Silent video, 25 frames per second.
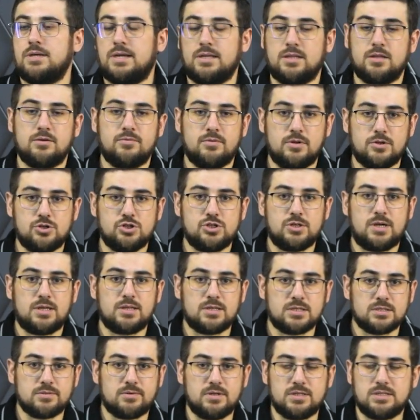This
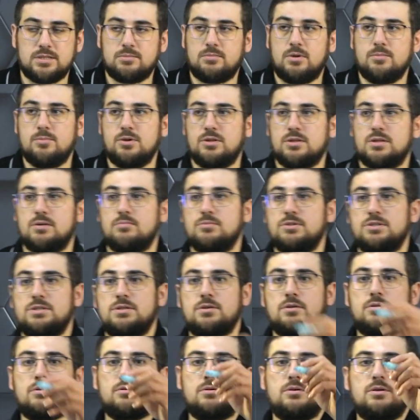quantity is called the momentum
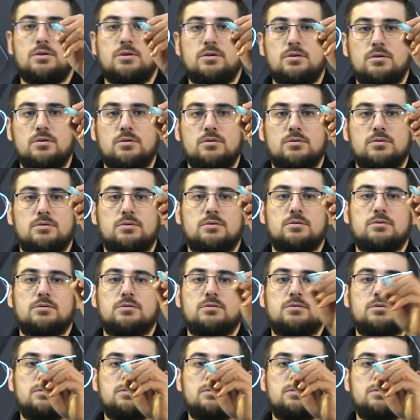of forces, and here